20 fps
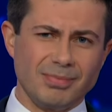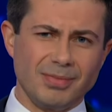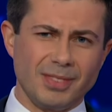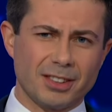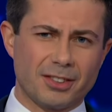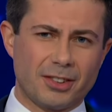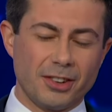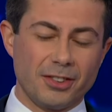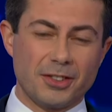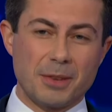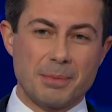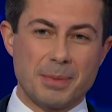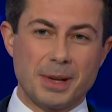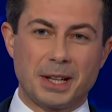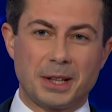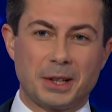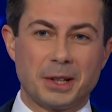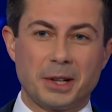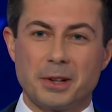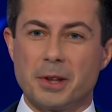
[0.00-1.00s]
Just to be
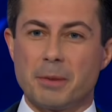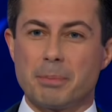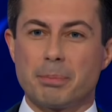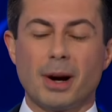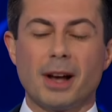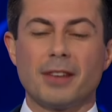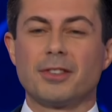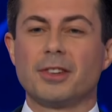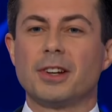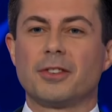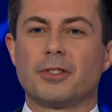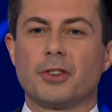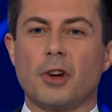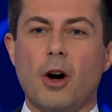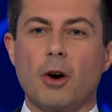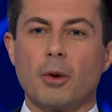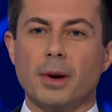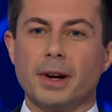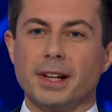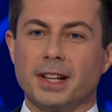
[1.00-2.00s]
clear, the president's
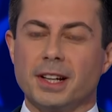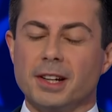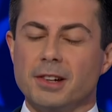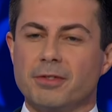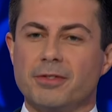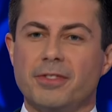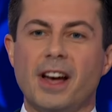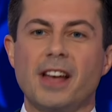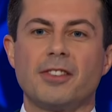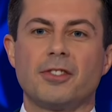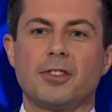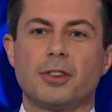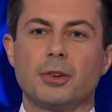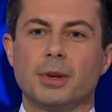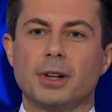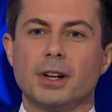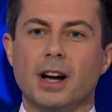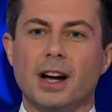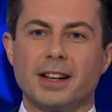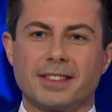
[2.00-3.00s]
already confessed to
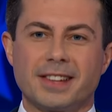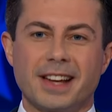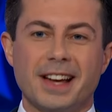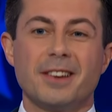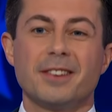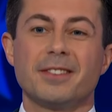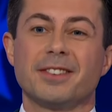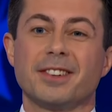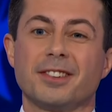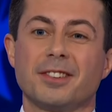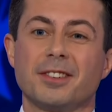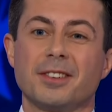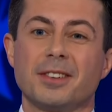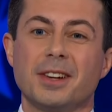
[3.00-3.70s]
it on television.